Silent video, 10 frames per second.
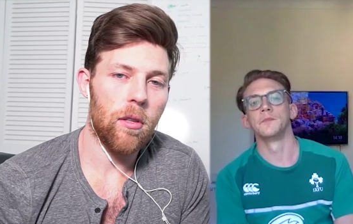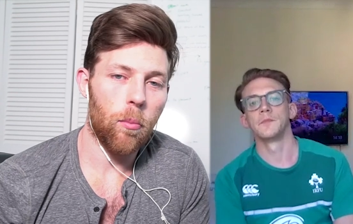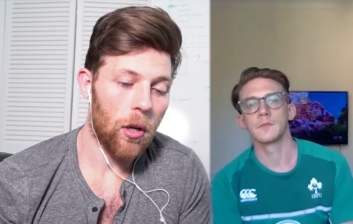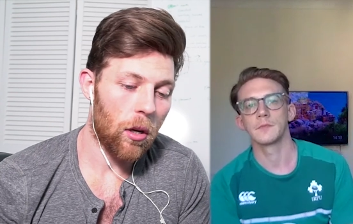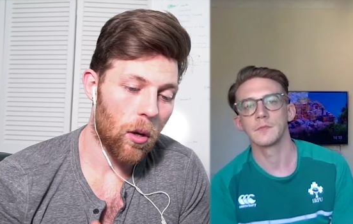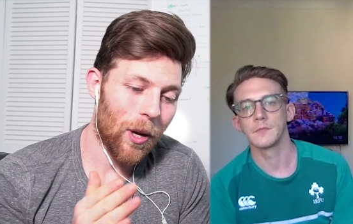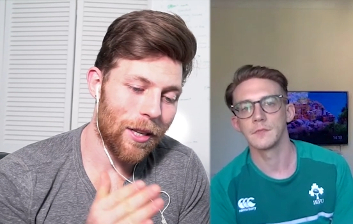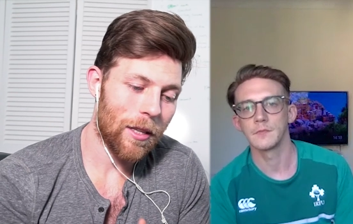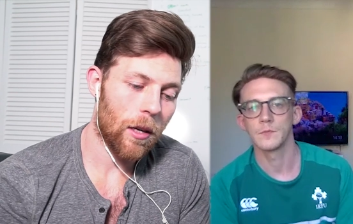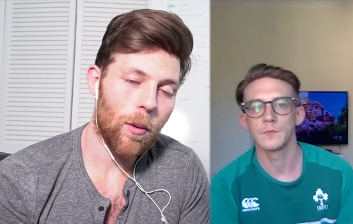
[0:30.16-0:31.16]
Speaker 1: something you're gonna wanna
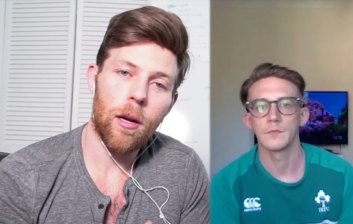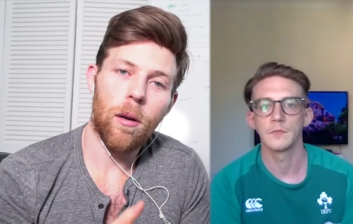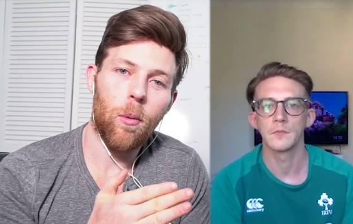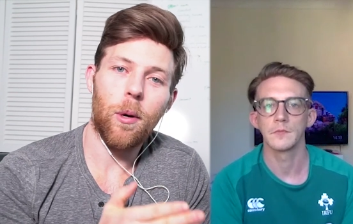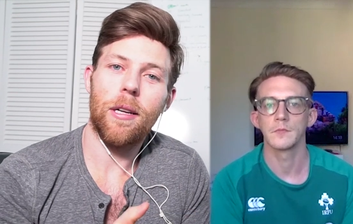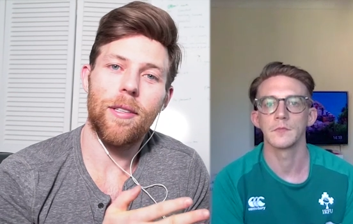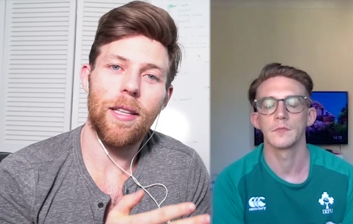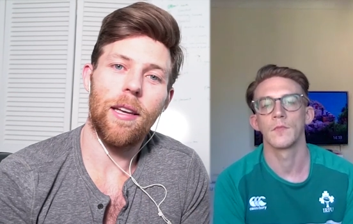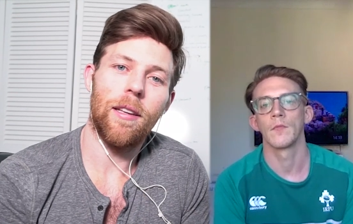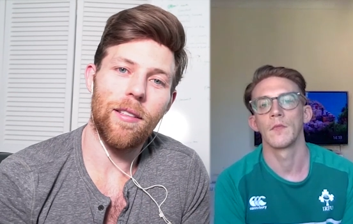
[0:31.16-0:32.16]
stick around and watch
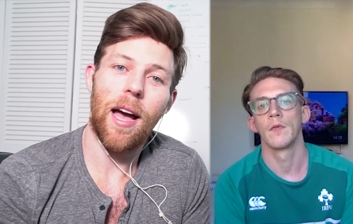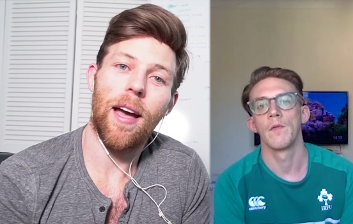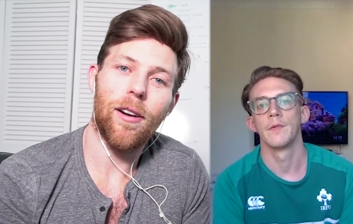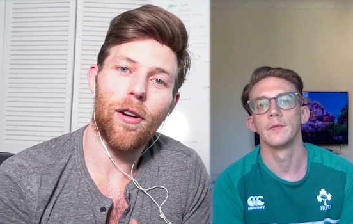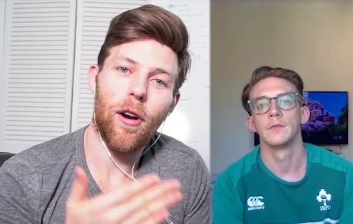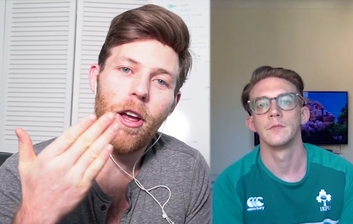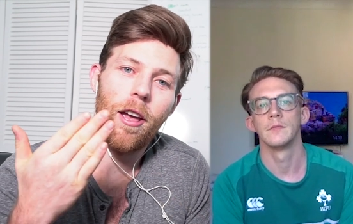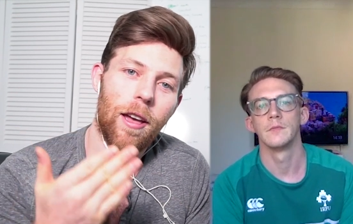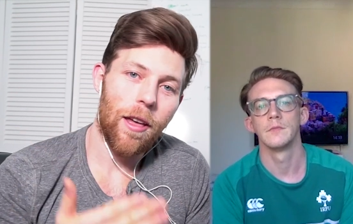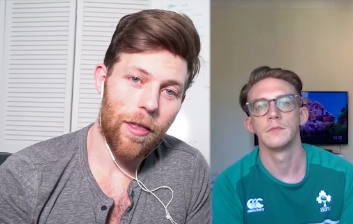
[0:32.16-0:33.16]
the entire
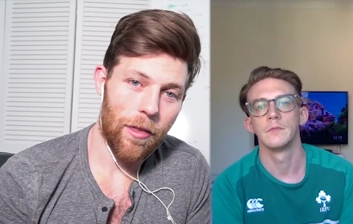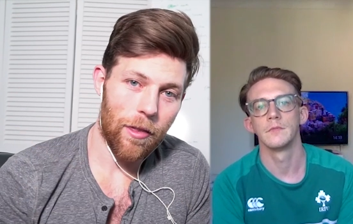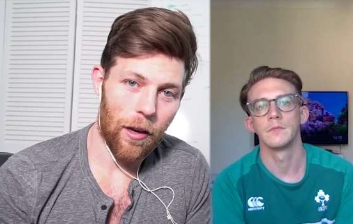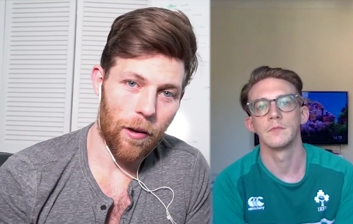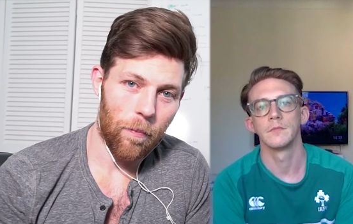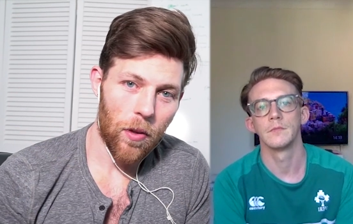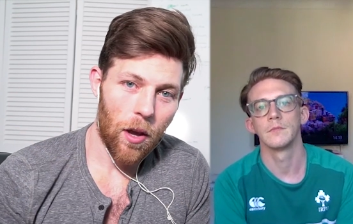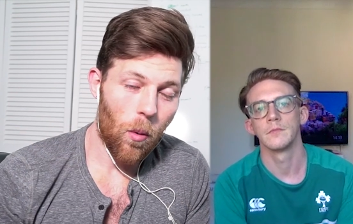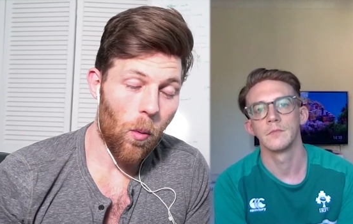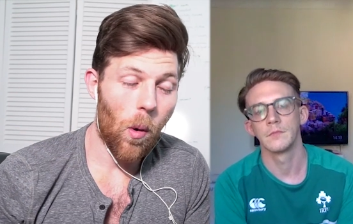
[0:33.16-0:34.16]
thing.
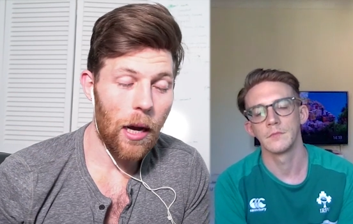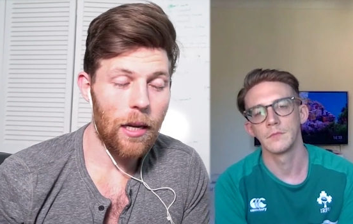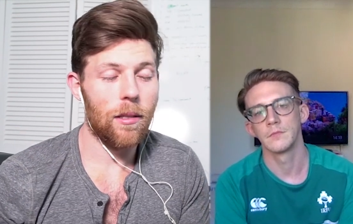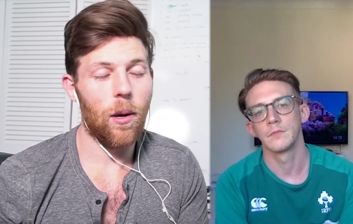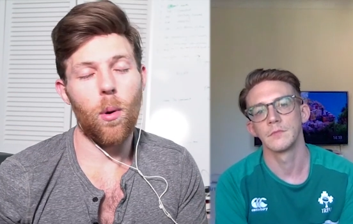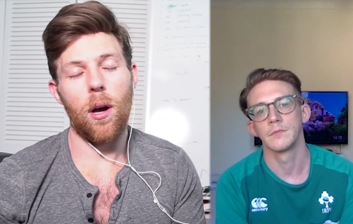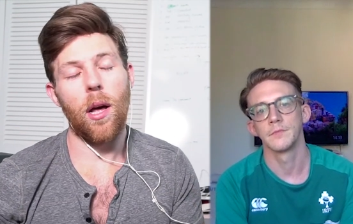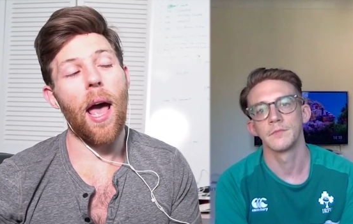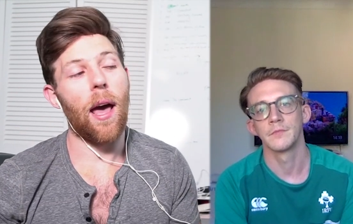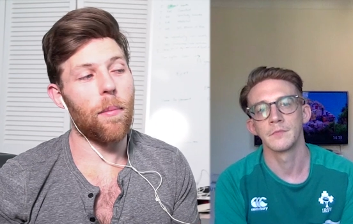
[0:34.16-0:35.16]
What is going
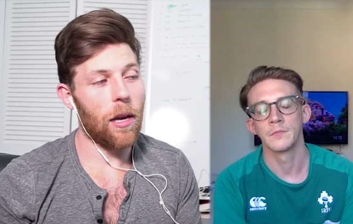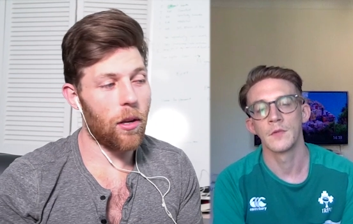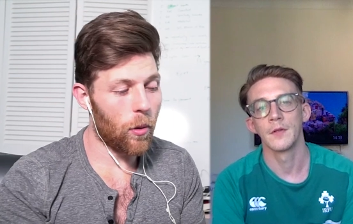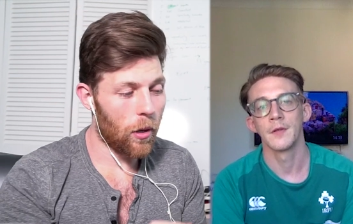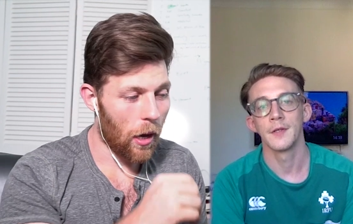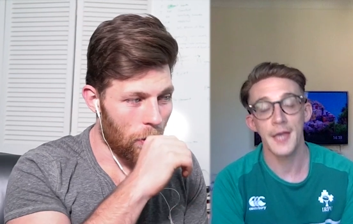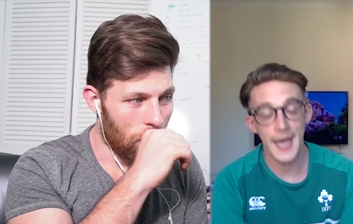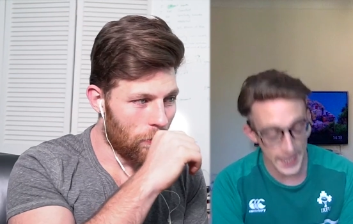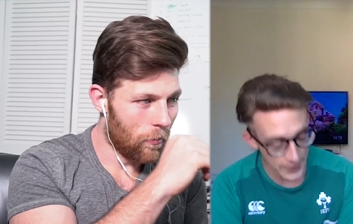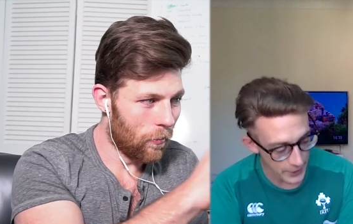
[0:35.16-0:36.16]
on, Adam? How you doing
Speaker 2: today?
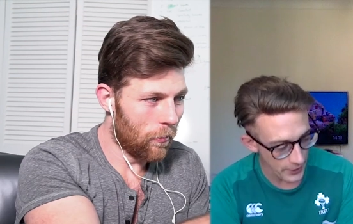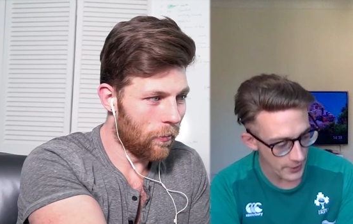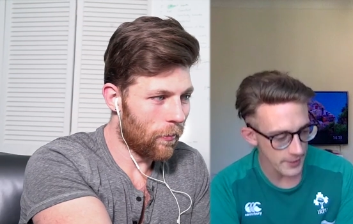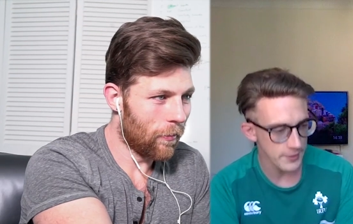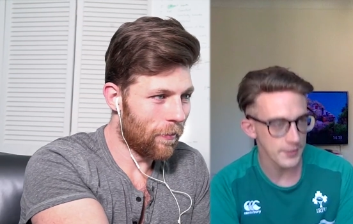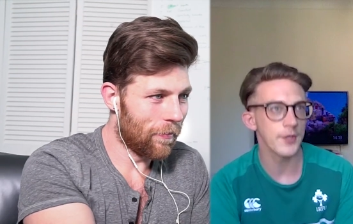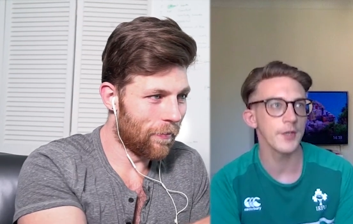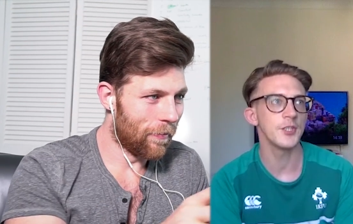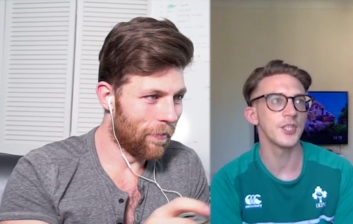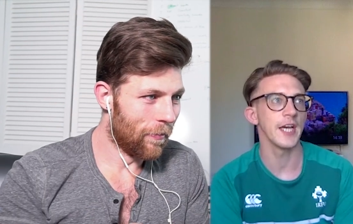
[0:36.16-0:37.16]
Yeah, good, good,
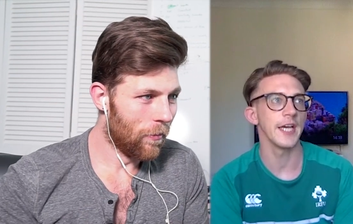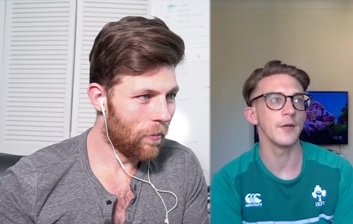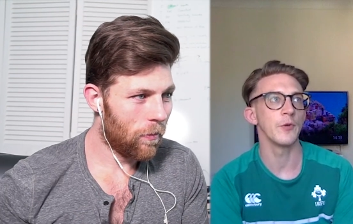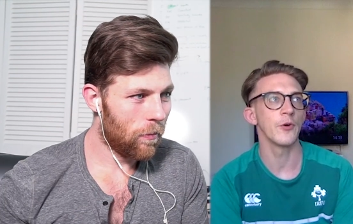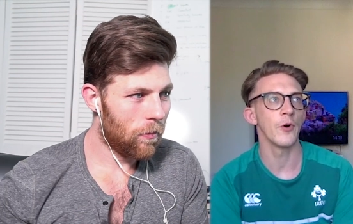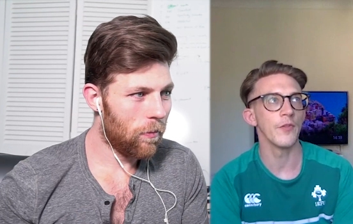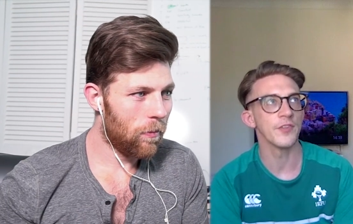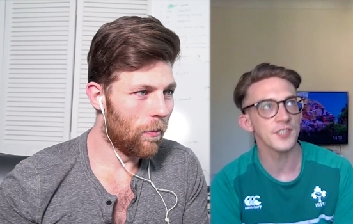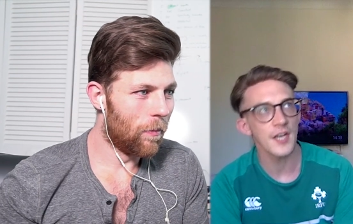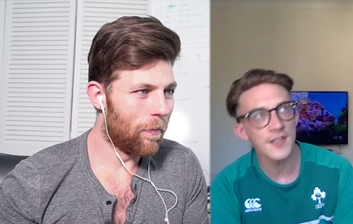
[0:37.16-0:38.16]
Jake. We've got the
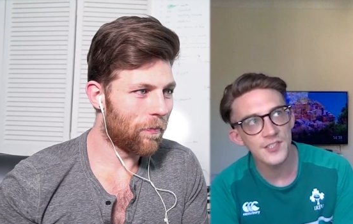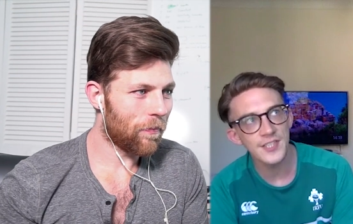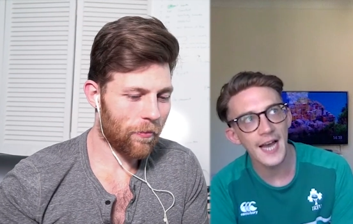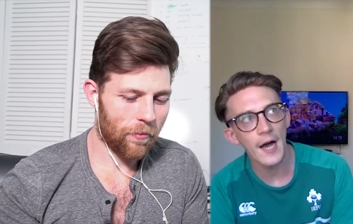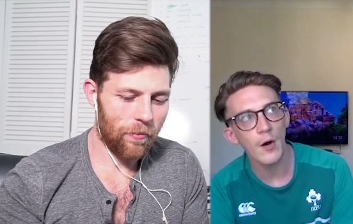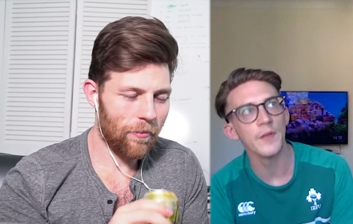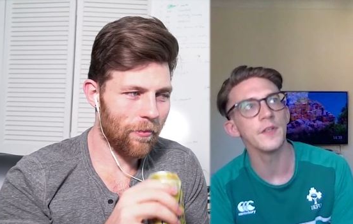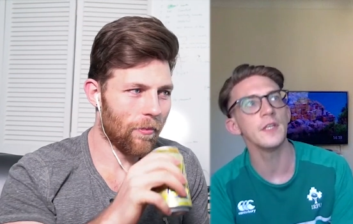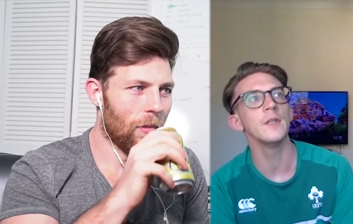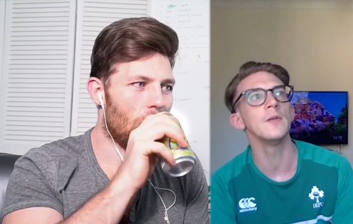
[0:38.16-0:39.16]
sun's out in the
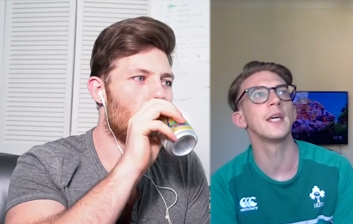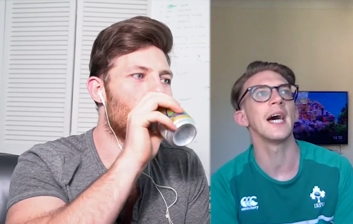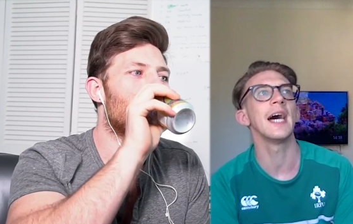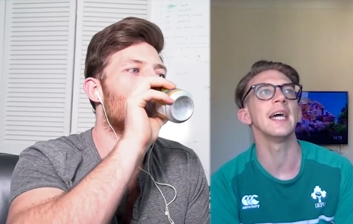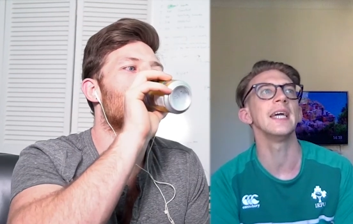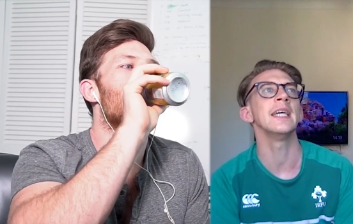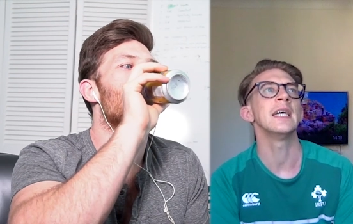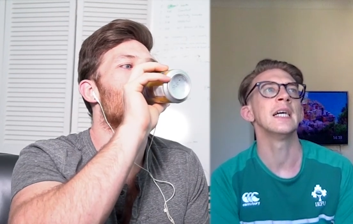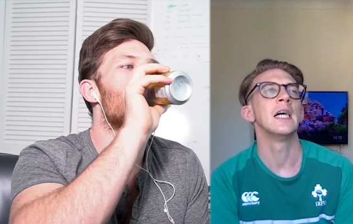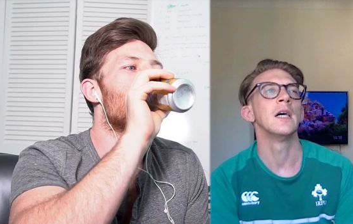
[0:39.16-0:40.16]
U K.
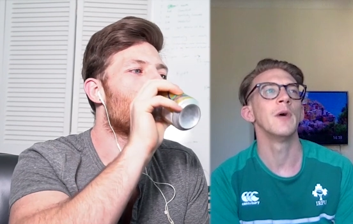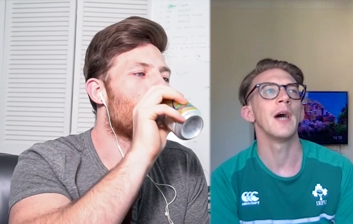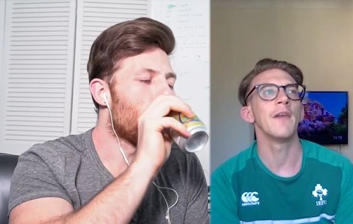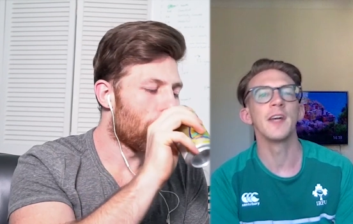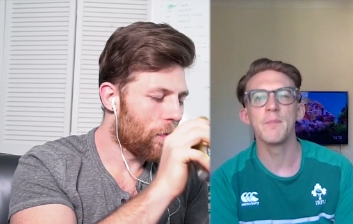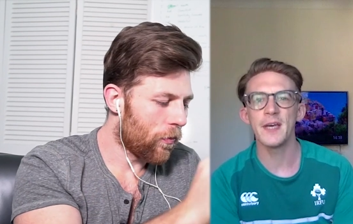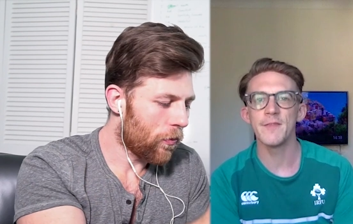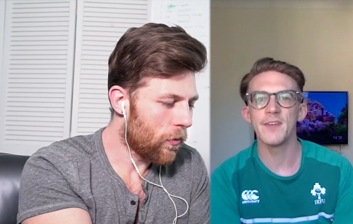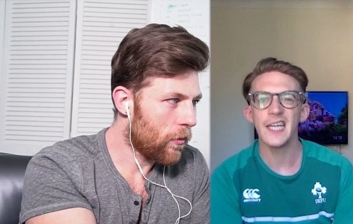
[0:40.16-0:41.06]
We're having a bit of an